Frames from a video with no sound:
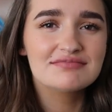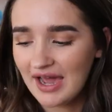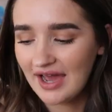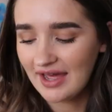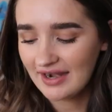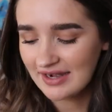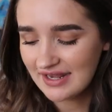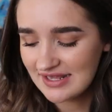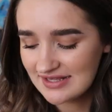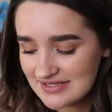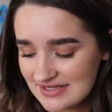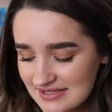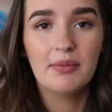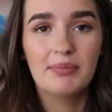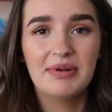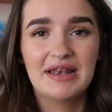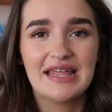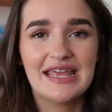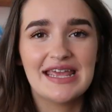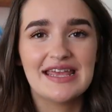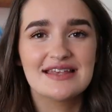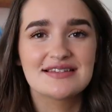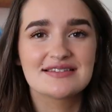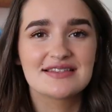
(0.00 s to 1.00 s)
and it's a
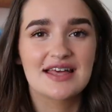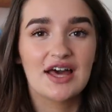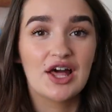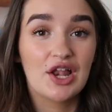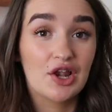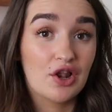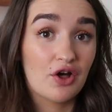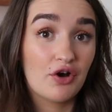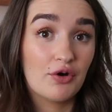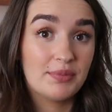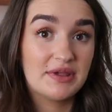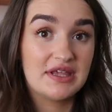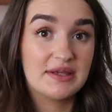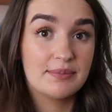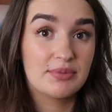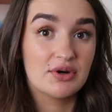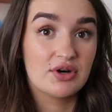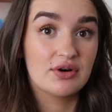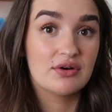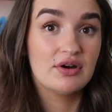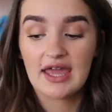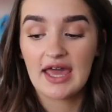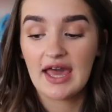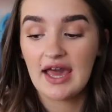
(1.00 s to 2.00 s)
place that a lot of
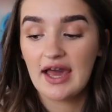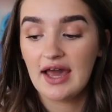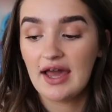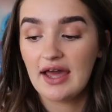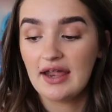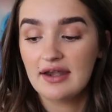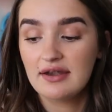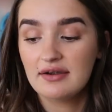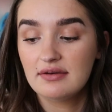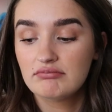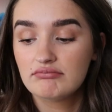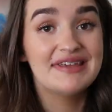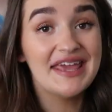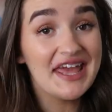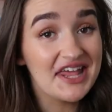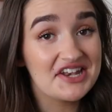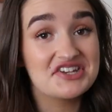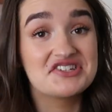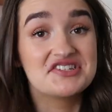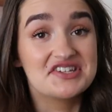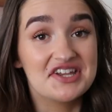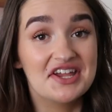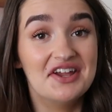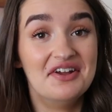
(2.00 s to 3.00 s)
people can
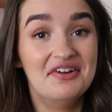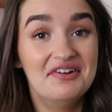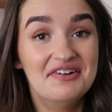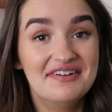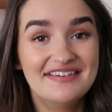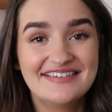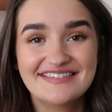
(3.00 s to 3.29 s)
get to.